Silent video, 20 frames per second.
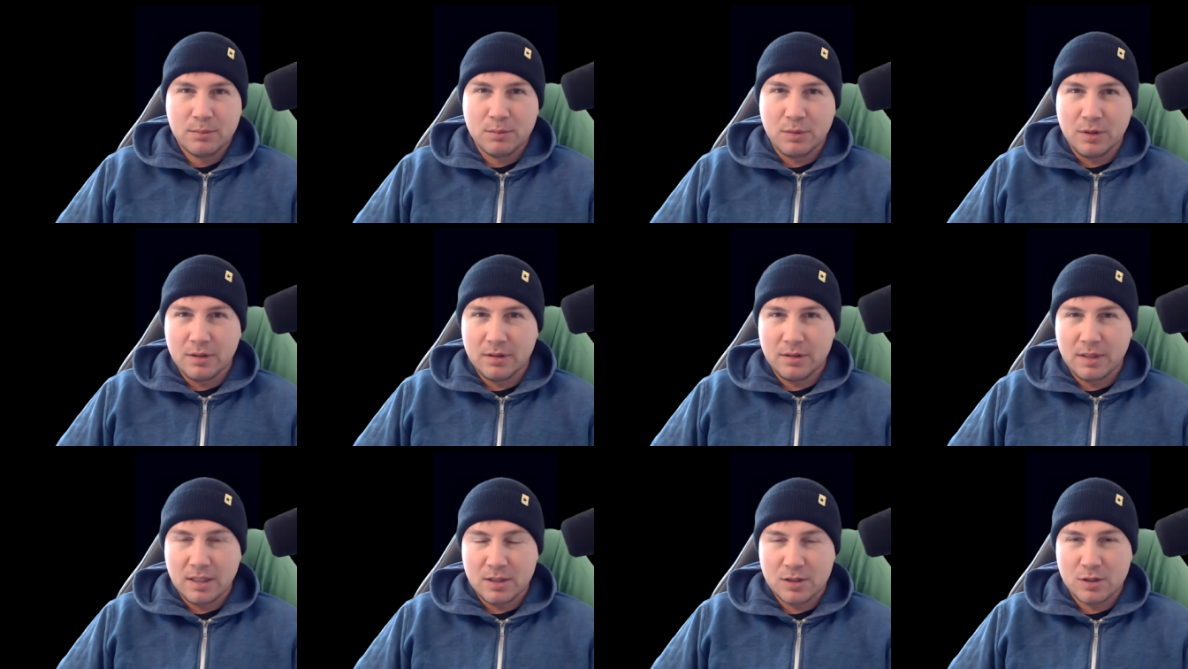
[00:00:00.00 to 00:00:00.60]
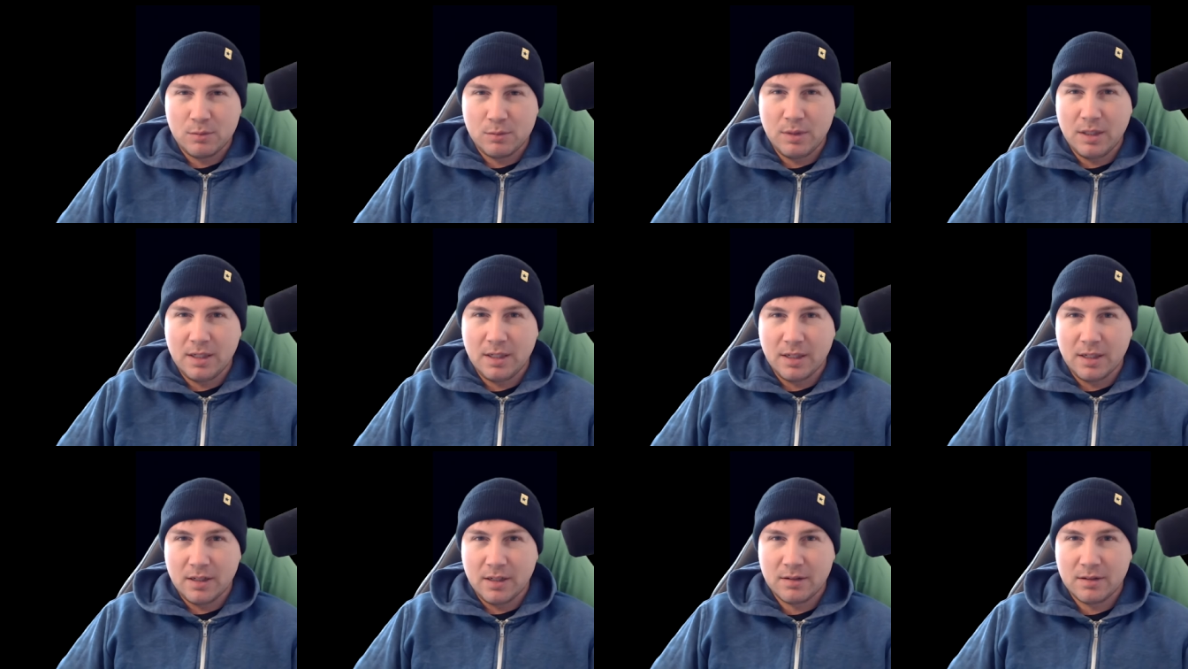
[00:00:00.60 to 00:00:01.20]
But they shouldn't be
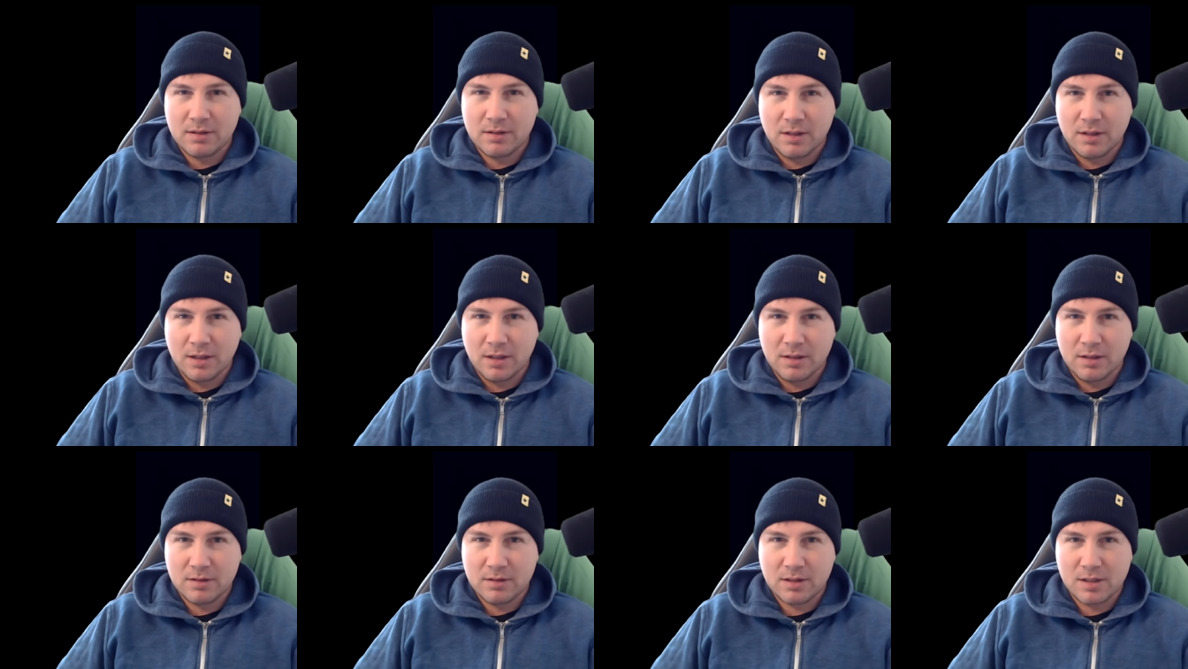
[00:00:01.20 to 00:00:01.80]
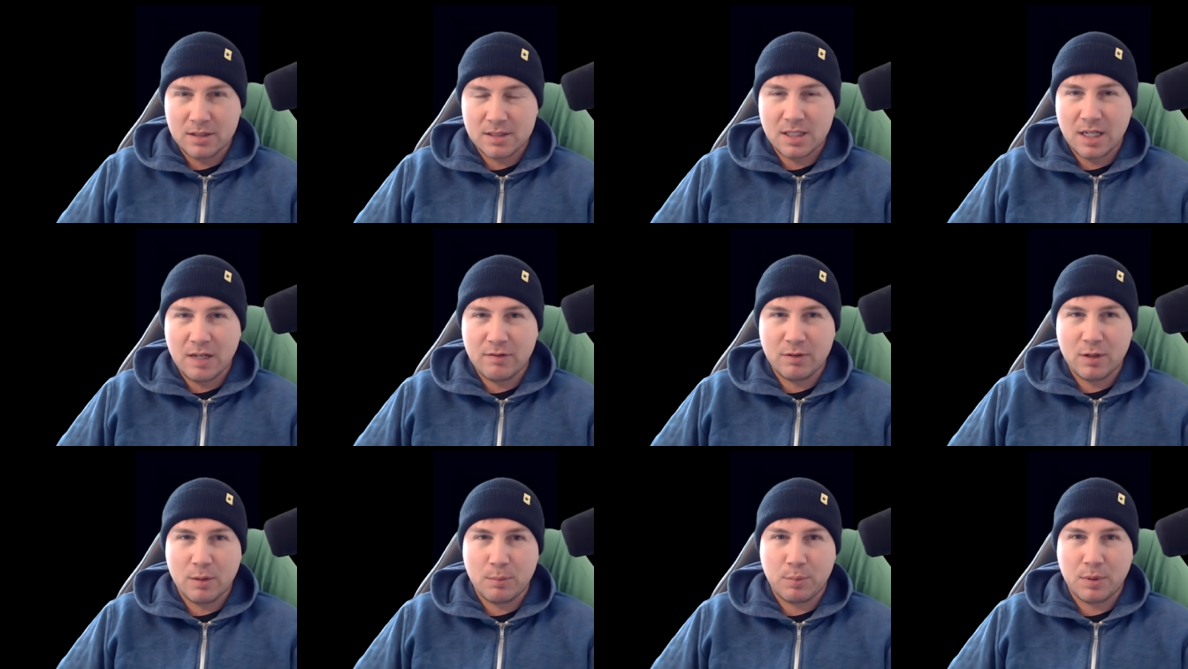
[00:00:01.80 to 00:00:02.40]
here. Because
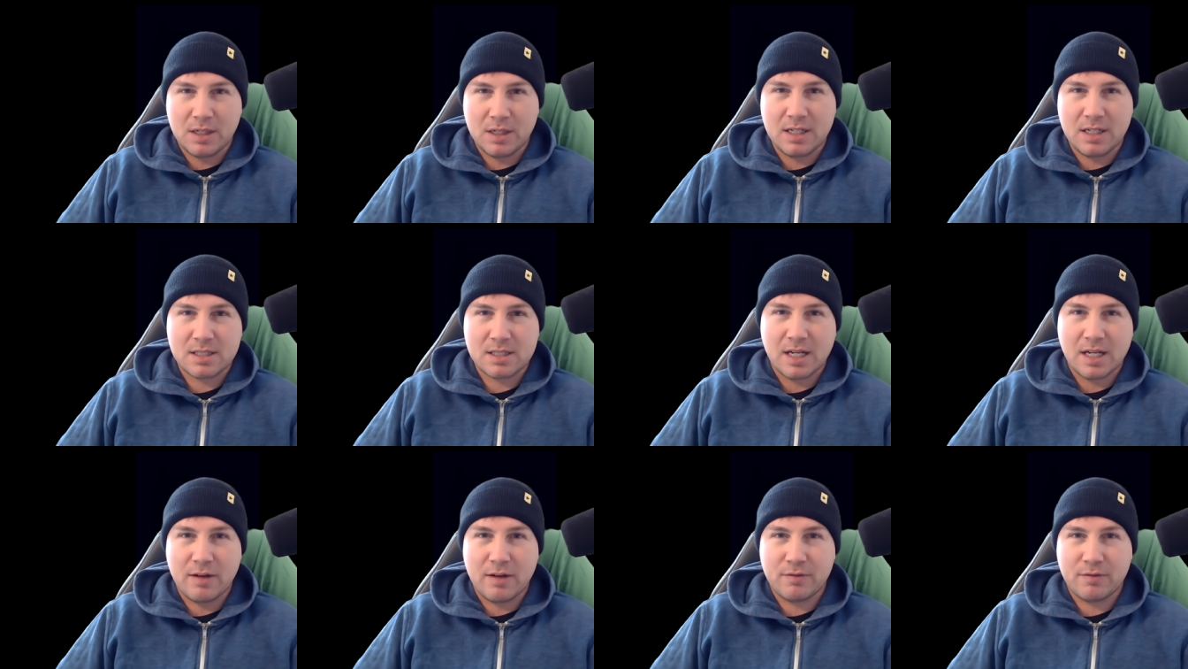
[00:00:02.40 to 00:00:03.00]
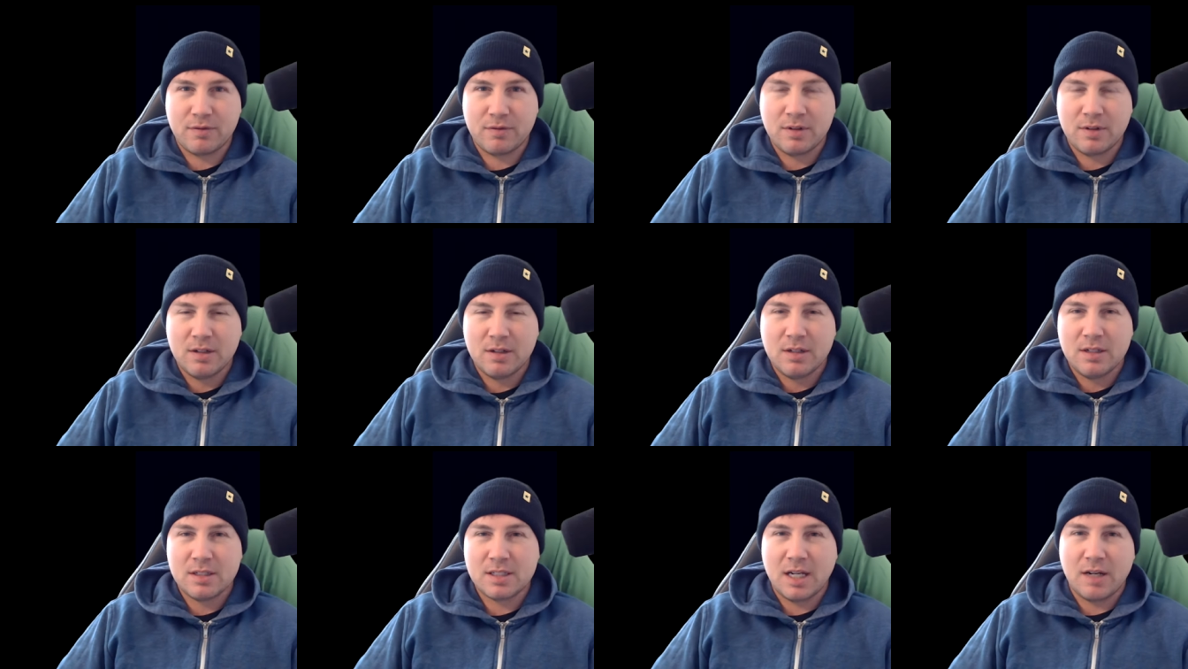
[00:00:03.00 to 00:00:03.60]
even the police have
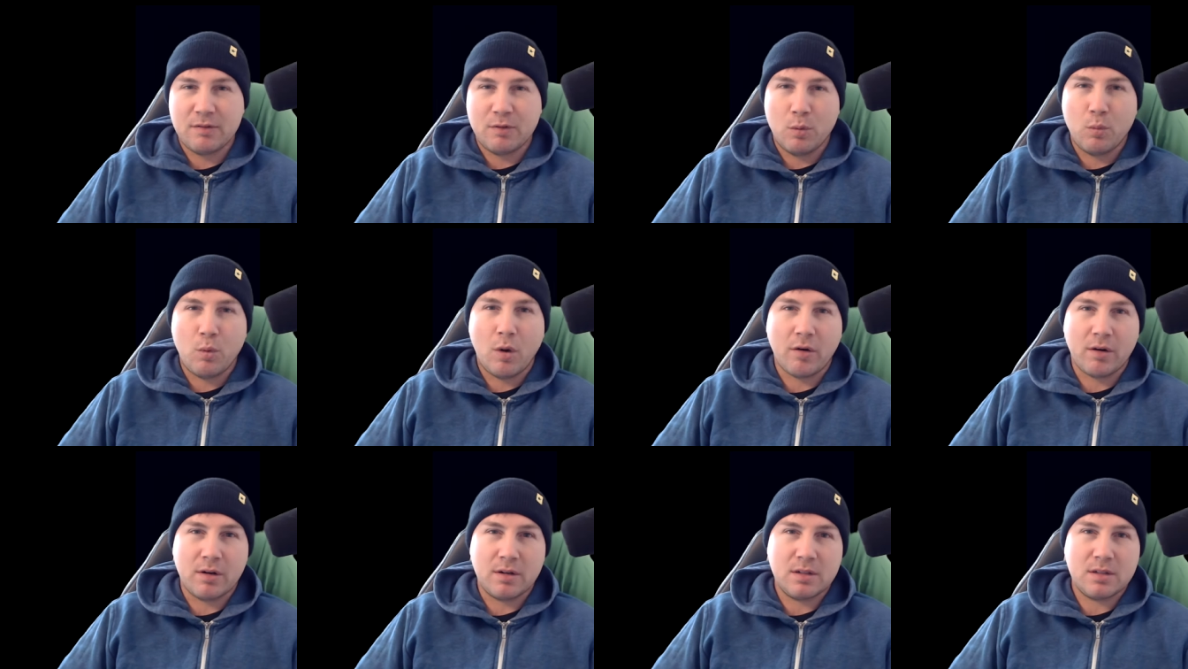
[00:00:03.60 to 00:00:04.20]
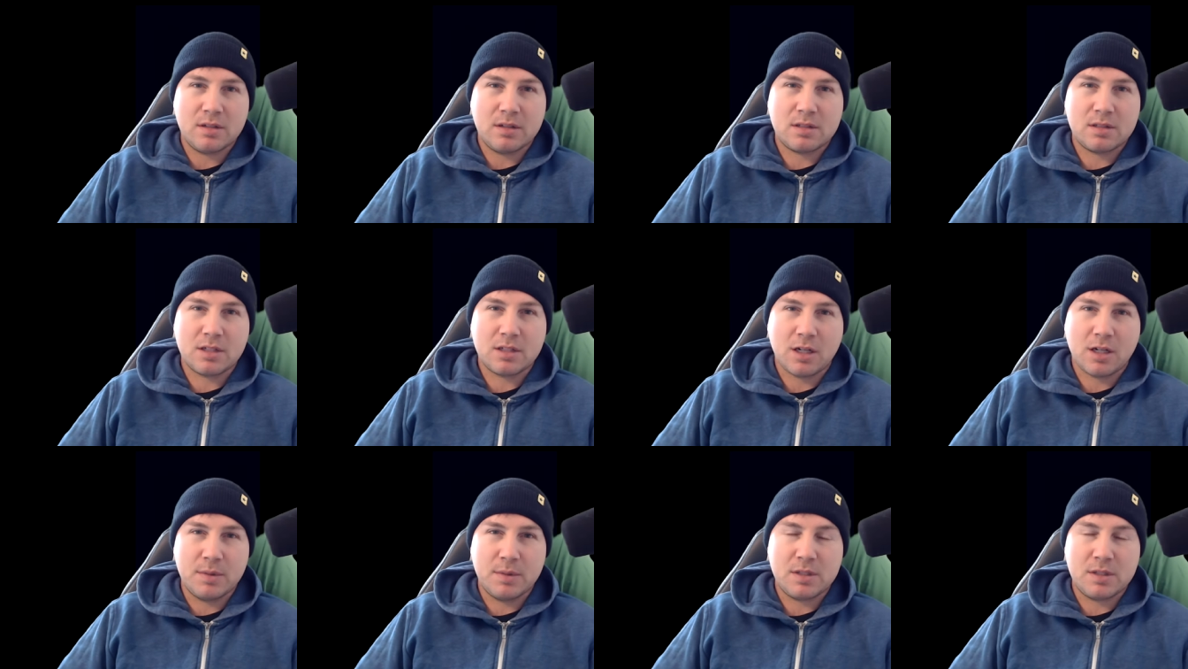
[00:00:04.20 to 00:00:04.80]
to have a warrant
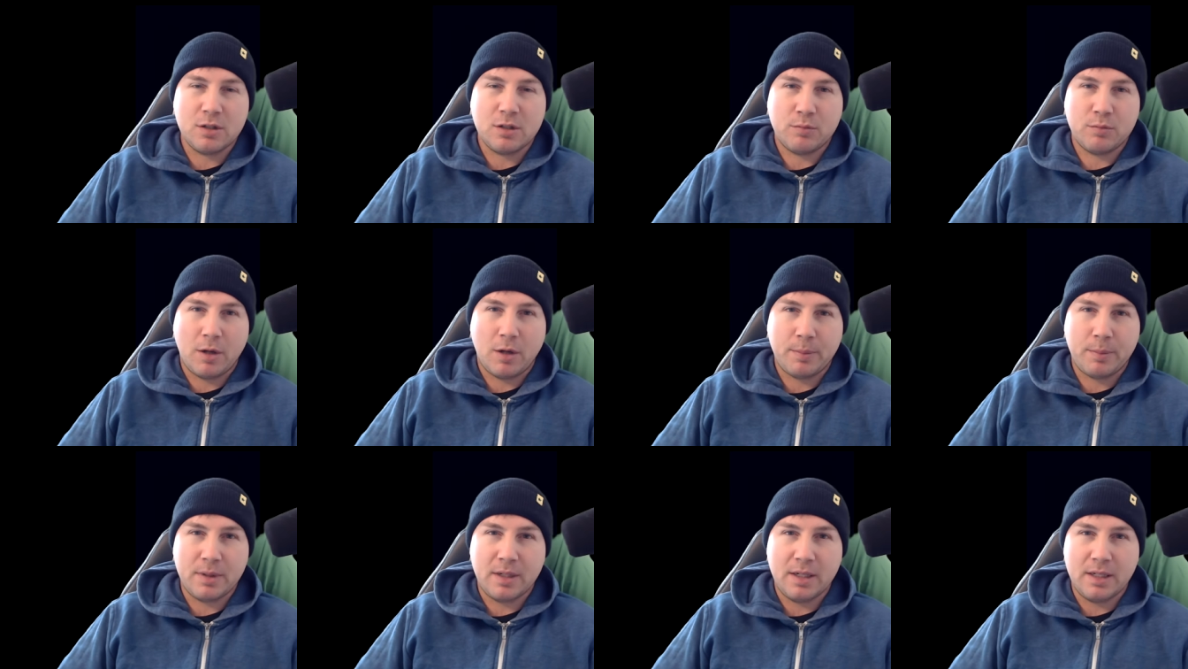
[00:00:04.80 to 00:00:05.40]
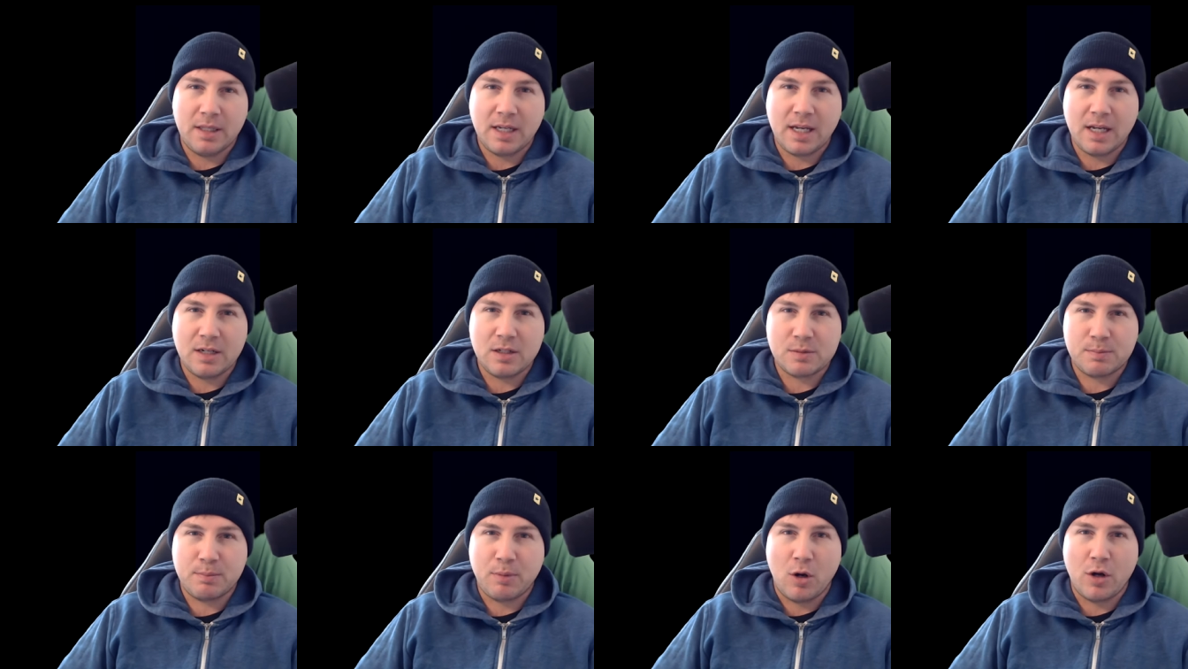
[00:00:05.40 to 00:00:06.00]
to come into your property. They can't
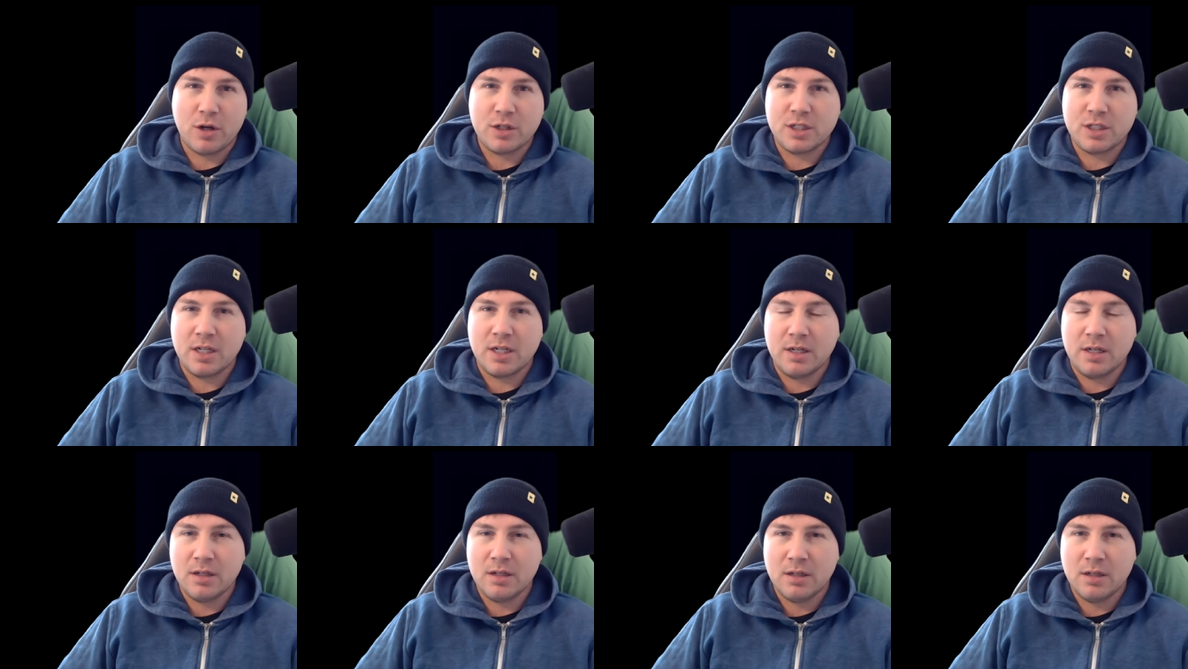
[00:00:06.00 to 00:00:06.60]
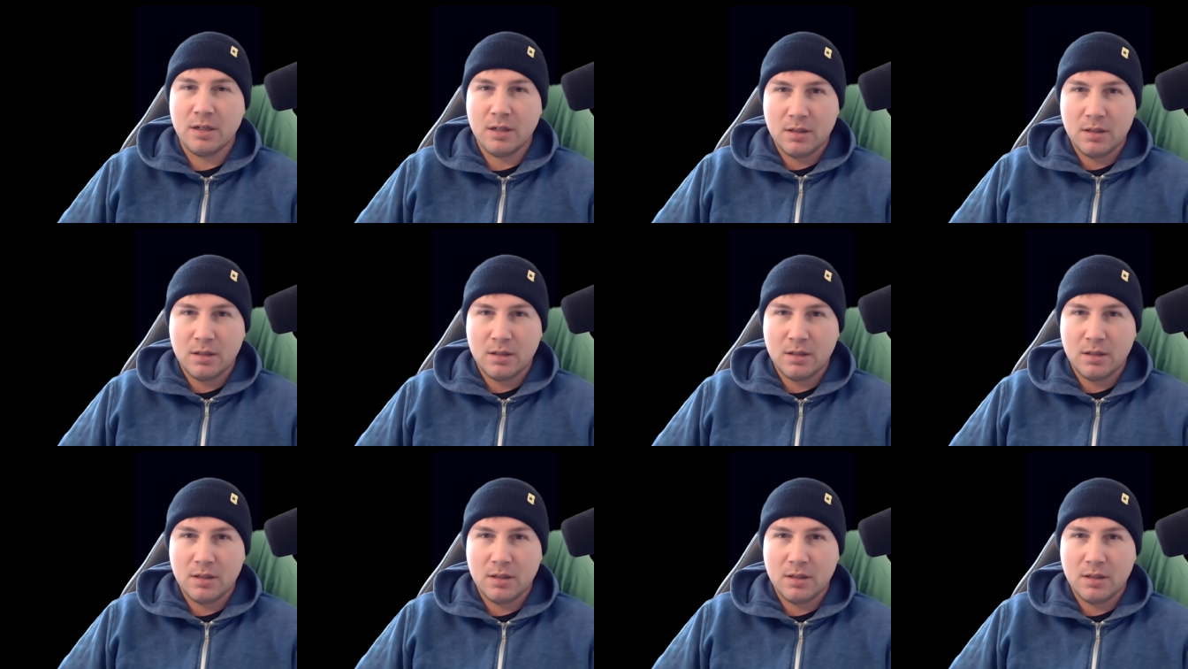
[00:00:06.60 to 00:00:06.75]
just barge in.